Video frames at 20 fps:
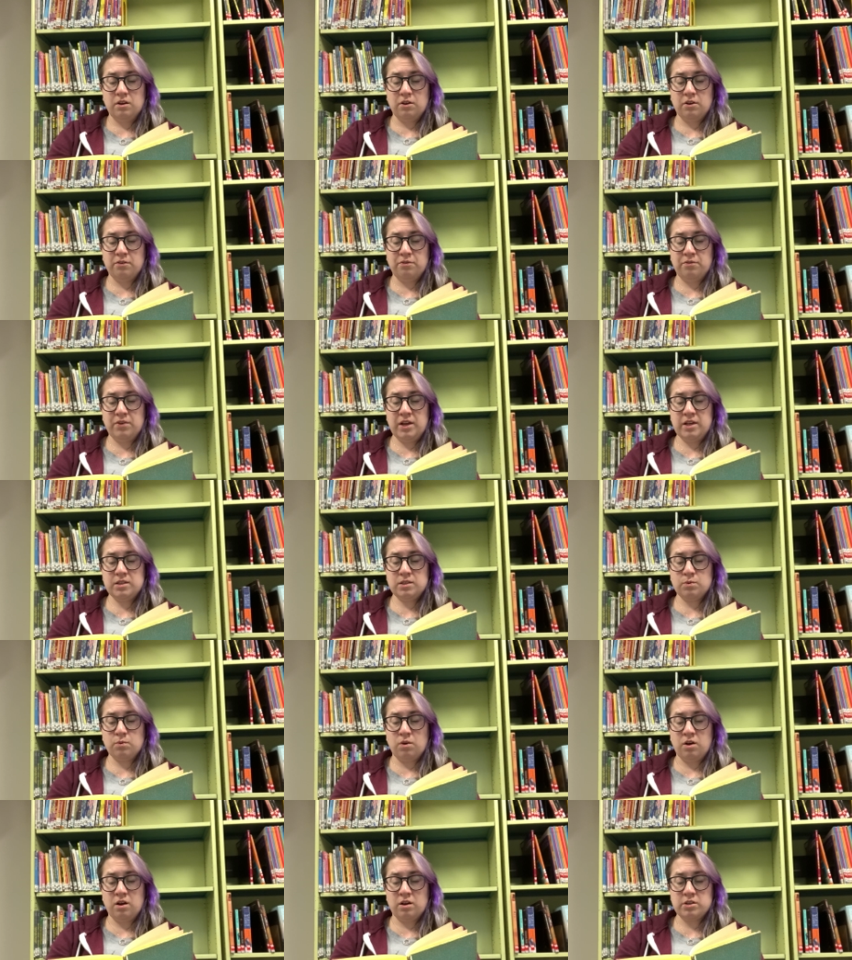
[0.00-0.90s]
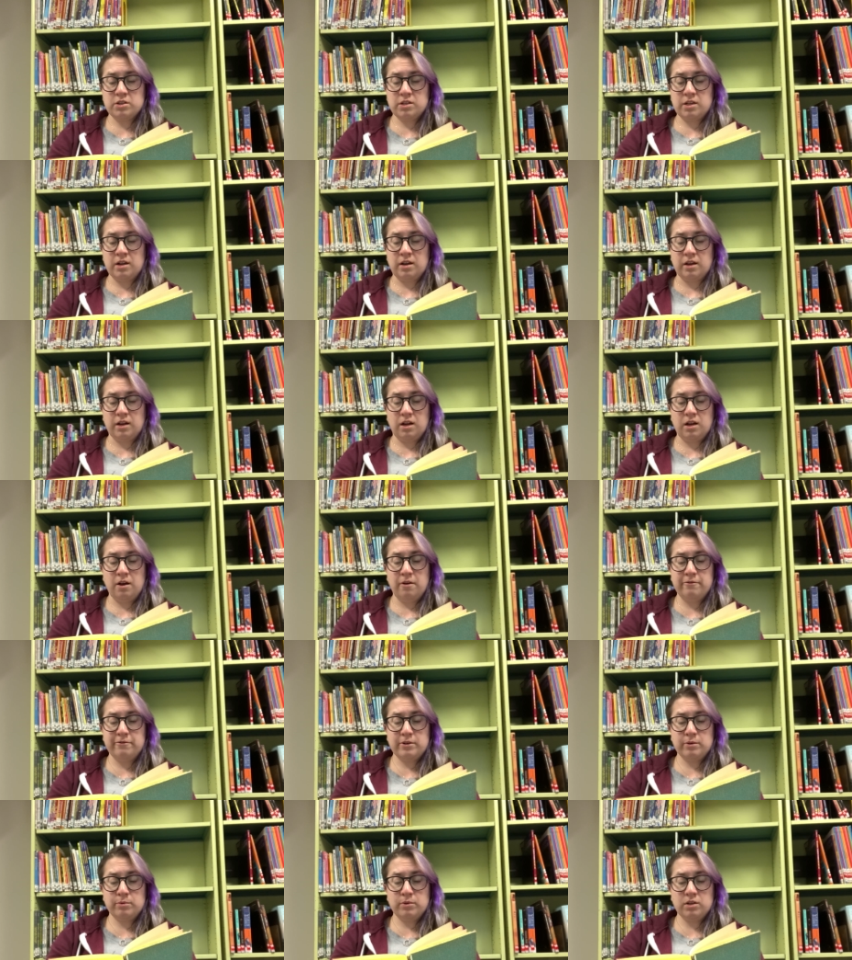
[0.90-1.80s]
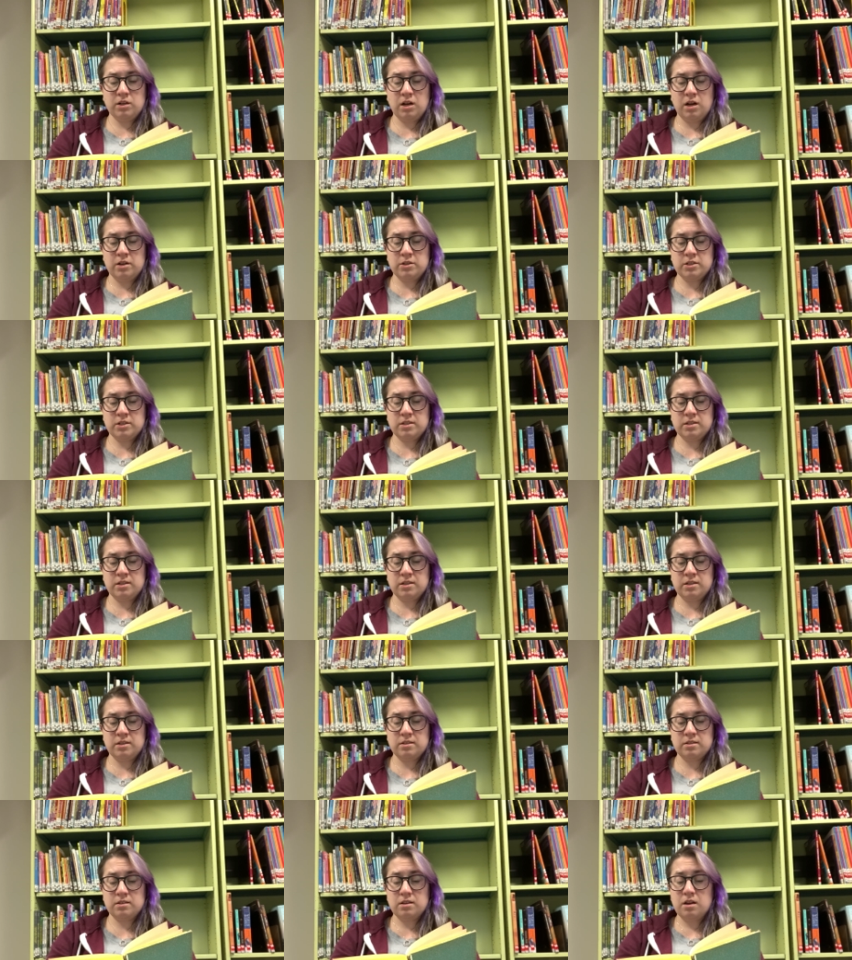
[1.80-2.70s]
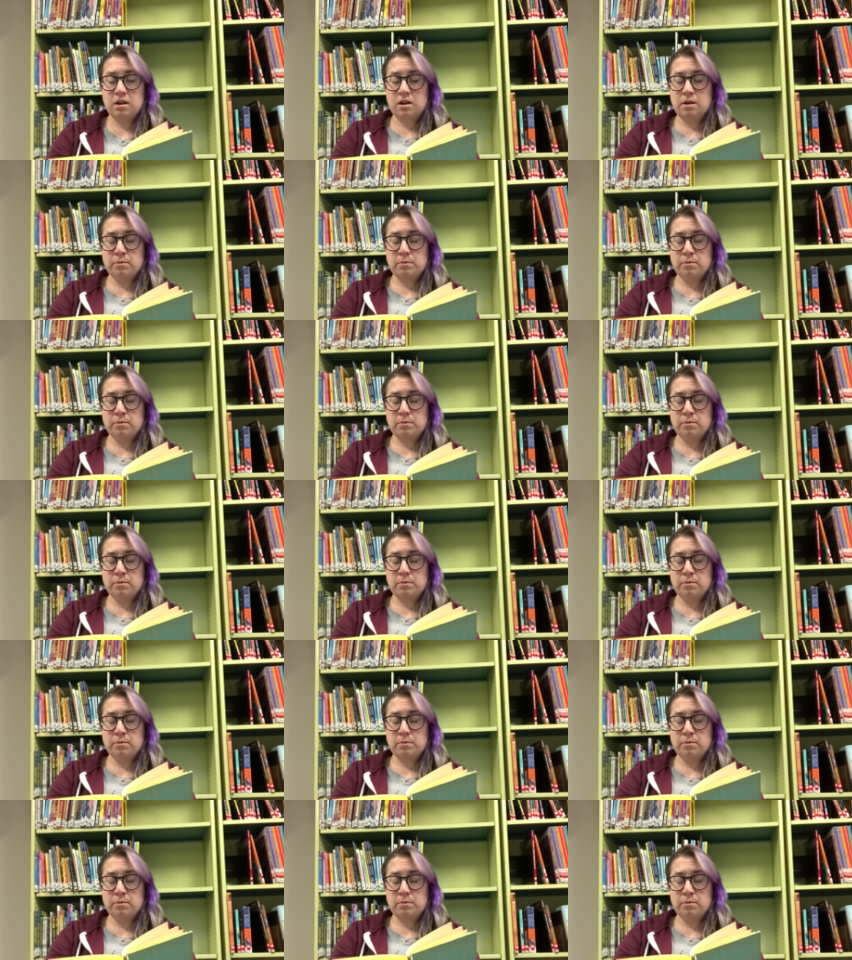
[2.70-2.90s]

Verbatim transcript: her face washed, and a comfortable consciousness